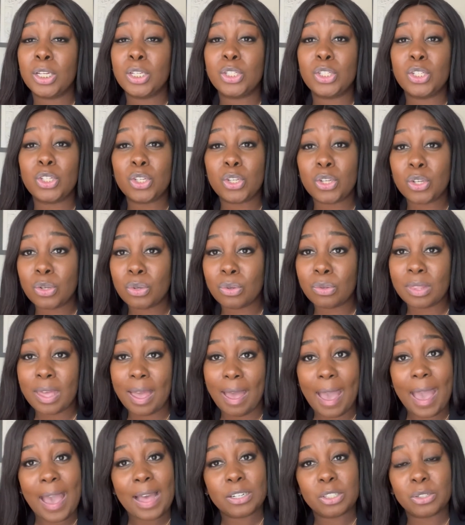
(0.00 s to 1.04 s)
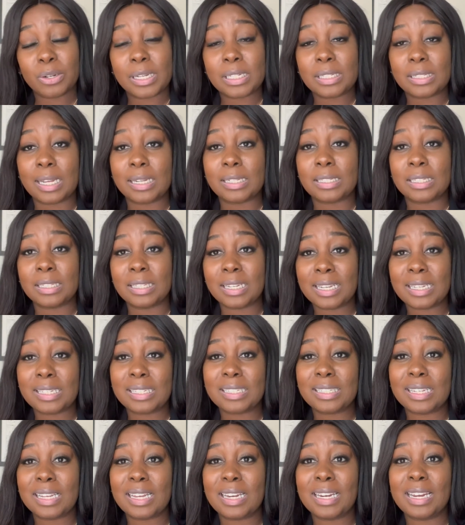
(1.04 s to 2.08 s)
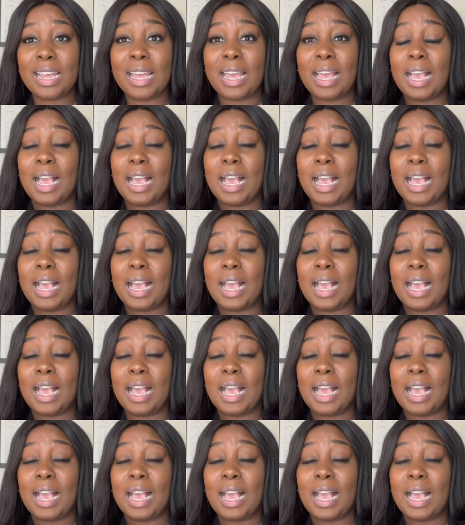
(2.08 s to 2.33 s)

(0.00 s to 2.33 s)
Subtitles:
to the address that's listed,